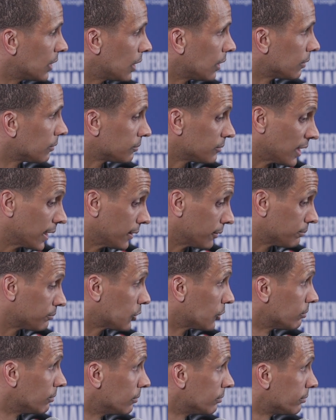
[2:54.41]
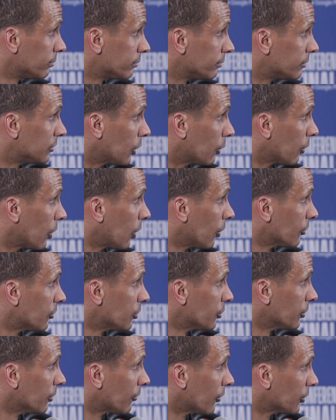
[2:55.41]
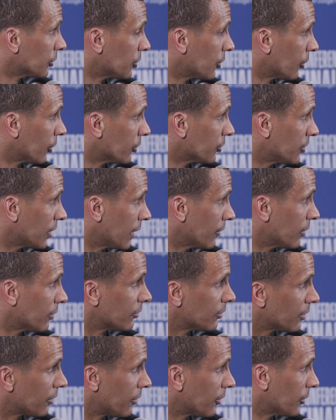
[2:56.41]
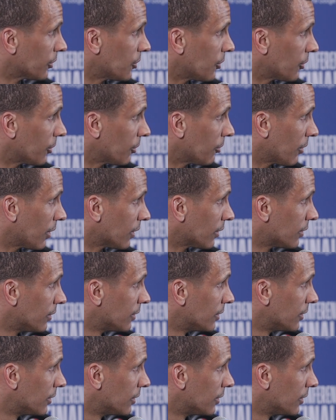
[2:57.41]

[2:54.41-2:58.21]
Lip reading: No, I don't call two in the first quarter. Save it for the third quarter run.